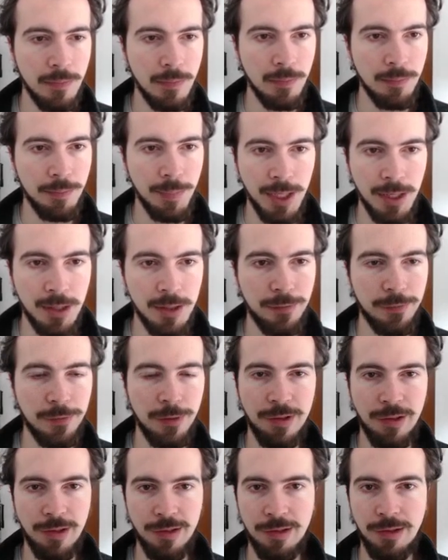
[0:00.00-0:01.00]
Bigger
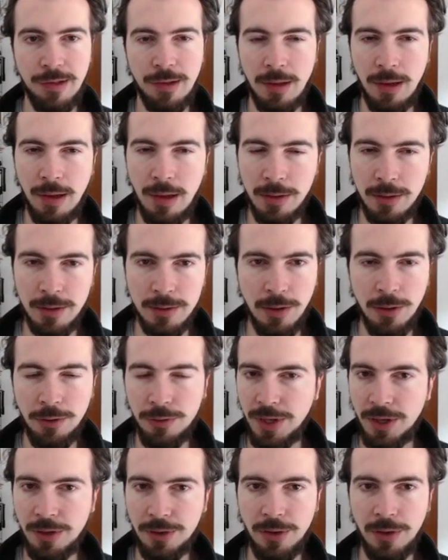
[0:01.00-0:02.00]
differences
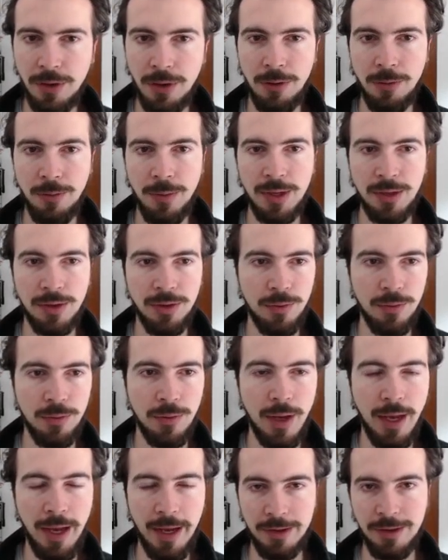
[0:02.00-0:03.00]
only occur when
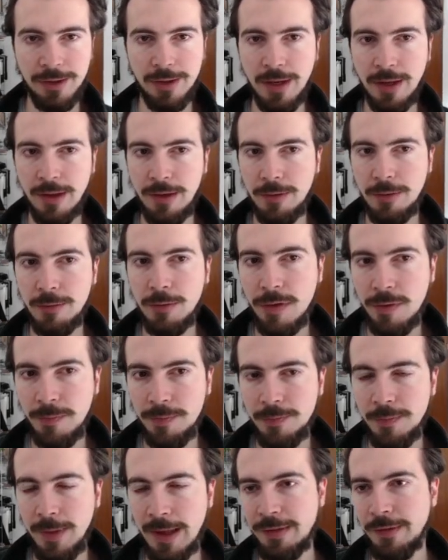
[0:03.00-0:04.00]
you actually
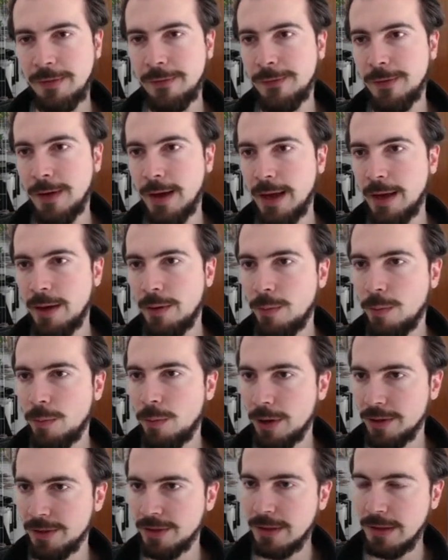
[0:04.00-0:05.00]
specify
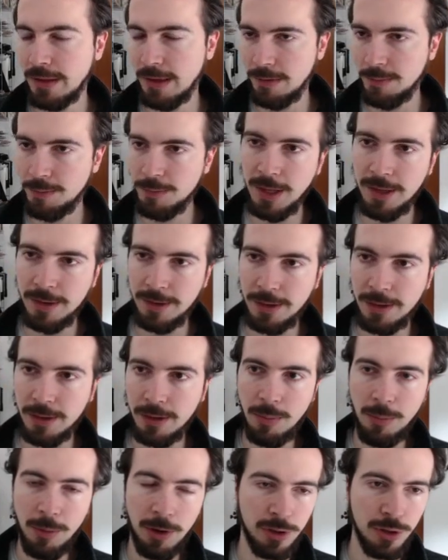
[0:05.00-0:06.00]
what the
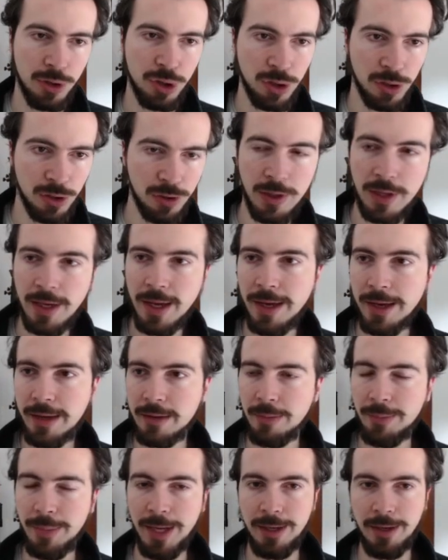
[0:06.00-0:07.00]
particular model should look like,
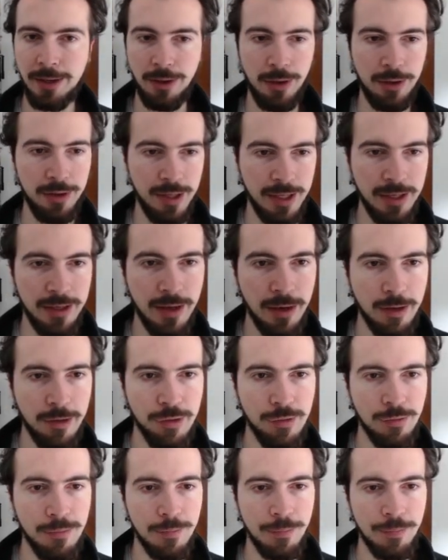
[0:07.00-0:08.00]
depending on the
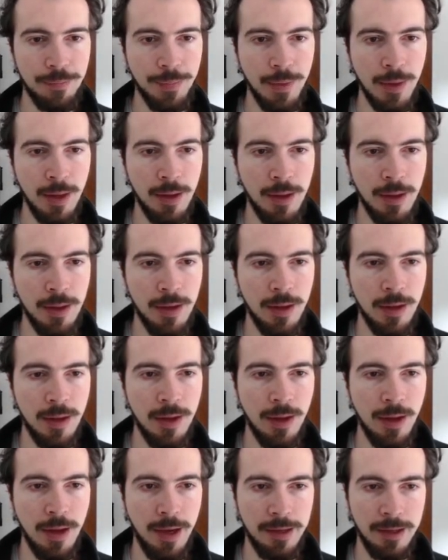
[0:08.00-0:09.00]
index.
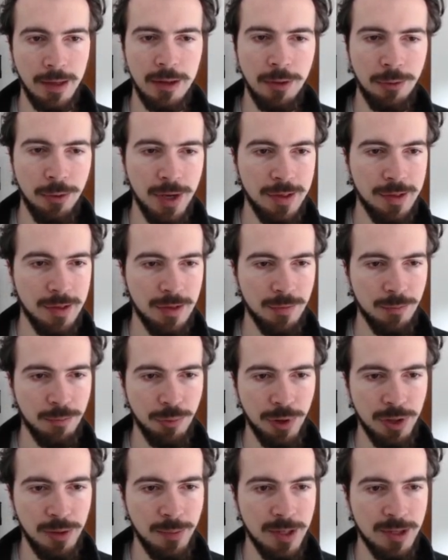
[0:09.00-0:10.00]
And otherwise, it's
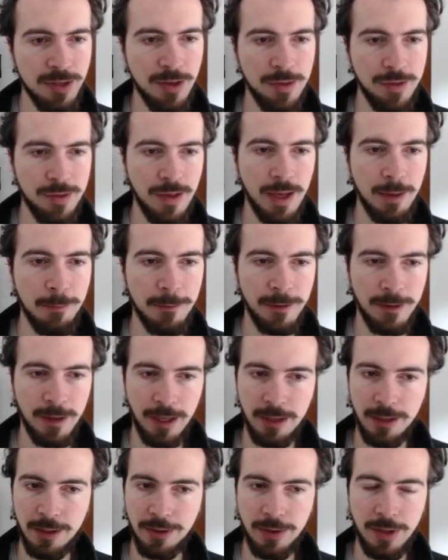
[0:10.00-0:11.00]
pretty much the same thing,
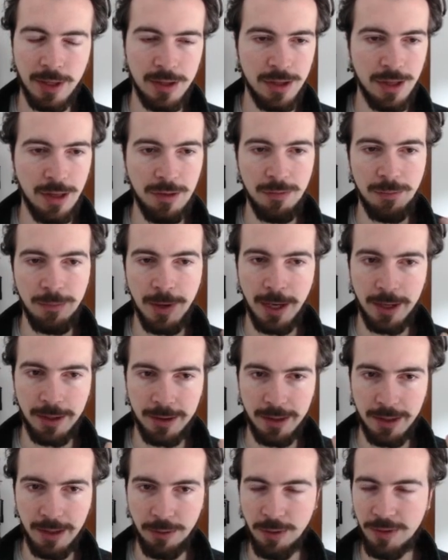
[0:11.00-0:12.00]
and you can just plug
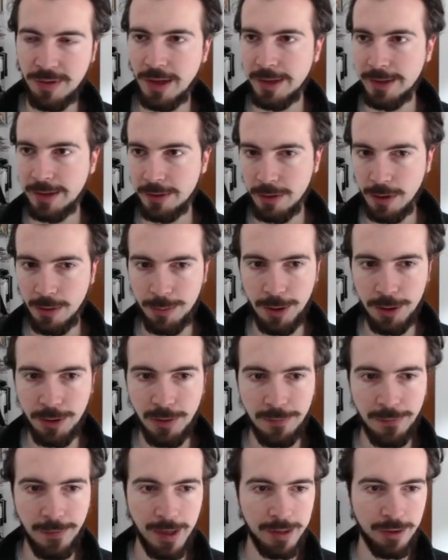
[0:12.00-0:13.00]
the resulting
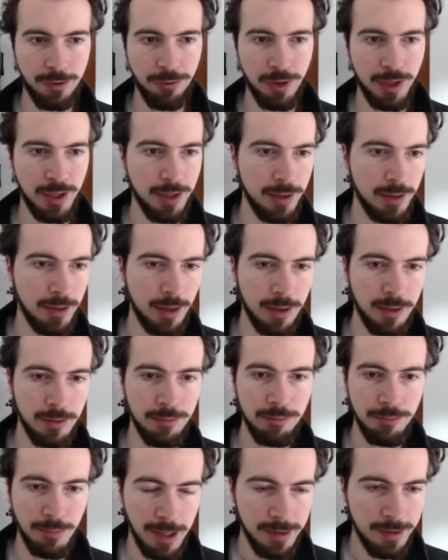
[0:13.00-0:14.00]
component factory in a
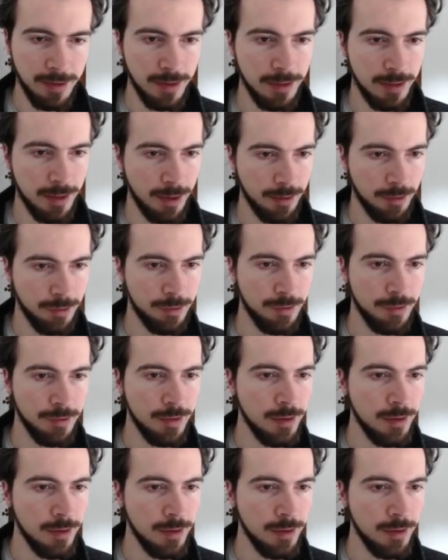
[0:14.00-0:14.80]
multi-index